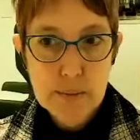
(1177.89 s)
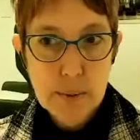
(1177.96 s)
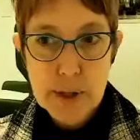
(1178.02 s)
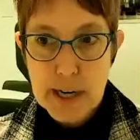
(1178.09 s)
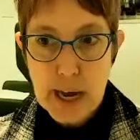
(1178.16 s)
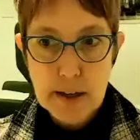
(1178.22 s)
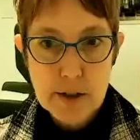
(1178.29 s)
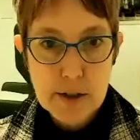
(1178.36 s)

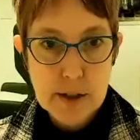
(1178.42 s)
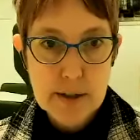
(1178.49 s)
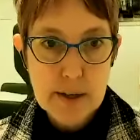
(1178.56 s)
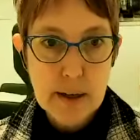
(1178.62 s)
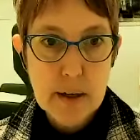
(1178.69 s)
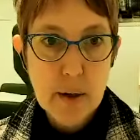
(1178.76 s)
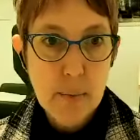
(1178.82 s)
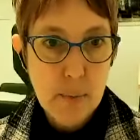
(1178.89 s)
protections
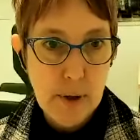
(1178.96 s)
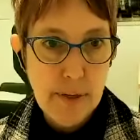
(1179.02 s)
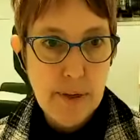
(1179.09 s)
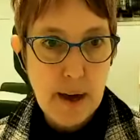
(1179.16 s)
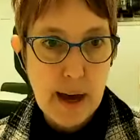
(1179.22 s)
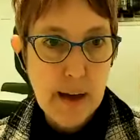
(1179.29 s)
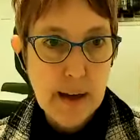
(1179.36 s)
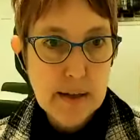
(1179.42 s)
that come with
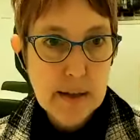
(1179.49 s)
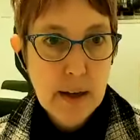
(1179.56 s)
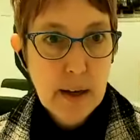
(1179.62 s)
that.